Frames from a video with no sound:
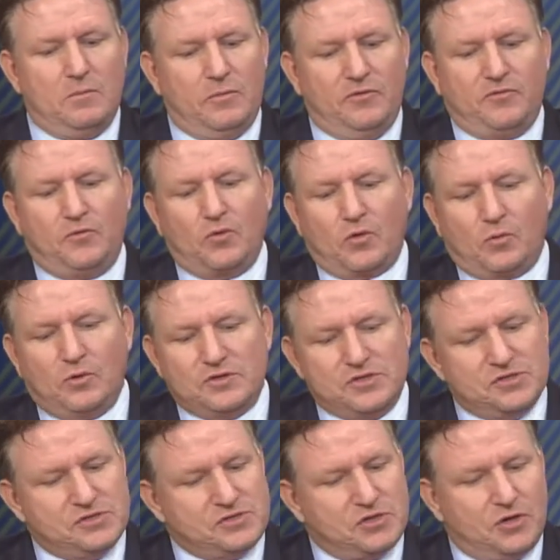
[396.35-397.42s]
before, which
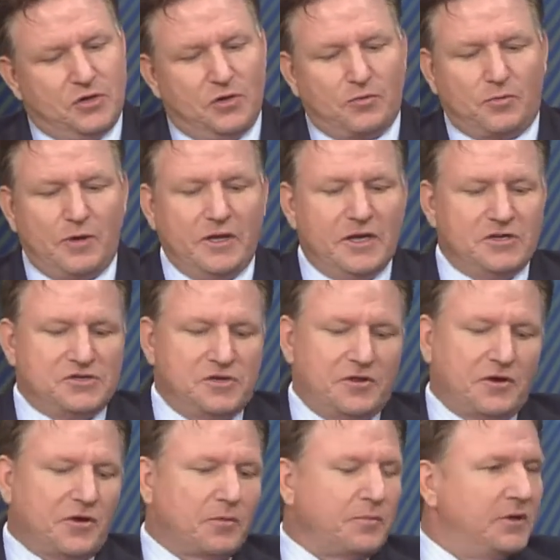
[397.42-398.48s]
is radiation
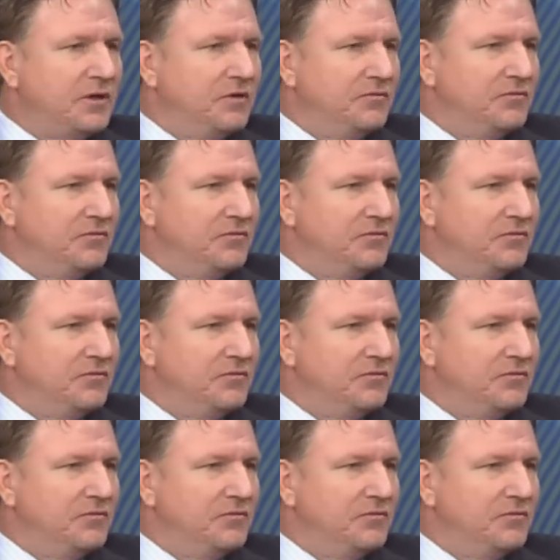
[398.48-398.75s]
therapy,